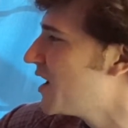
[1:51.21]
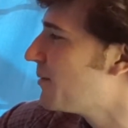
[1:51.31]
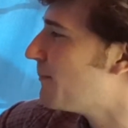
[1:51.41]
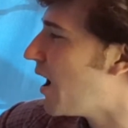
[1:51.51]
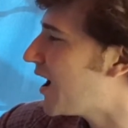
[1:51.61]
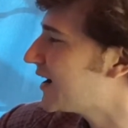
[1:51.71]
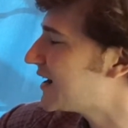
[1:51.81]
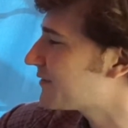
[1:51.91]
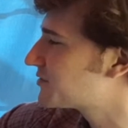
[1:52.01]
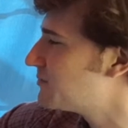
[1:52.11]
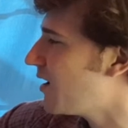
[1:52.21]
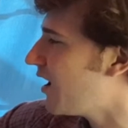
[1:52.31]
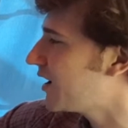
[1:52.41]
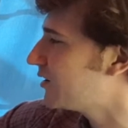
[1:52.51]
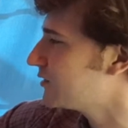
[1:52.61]
Mile after
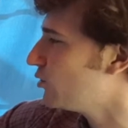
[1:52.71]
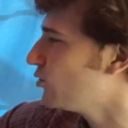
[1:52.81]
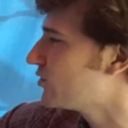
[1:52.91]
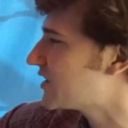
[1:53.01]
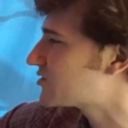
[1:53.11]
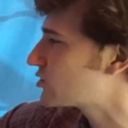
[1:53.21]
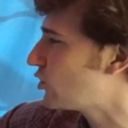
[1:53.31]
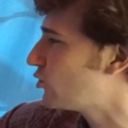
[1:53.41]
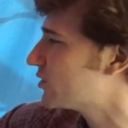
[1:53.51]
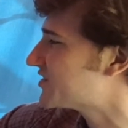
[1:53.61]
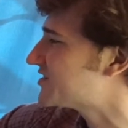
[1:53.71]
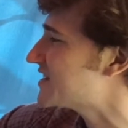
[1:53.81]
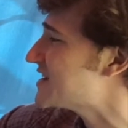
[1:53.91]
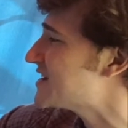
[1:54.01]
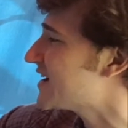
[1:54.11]
mile, all they saw was
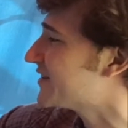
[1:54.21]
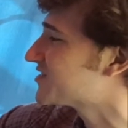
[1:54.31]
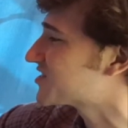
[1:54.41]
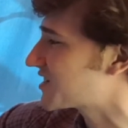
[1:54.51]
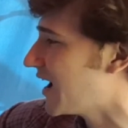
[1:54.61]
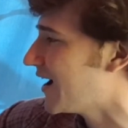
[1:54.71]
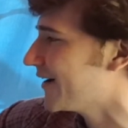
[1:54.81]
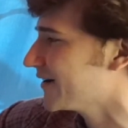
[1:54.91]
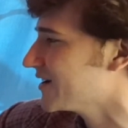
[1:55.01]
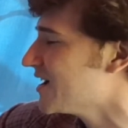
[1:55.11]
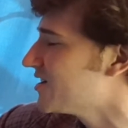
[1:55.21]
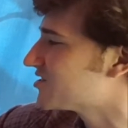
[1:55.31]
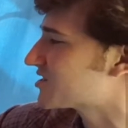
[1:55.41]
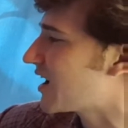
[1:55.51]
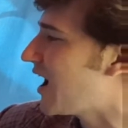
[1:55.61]
sea and sky,
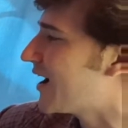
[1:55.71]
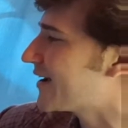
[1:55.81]
sky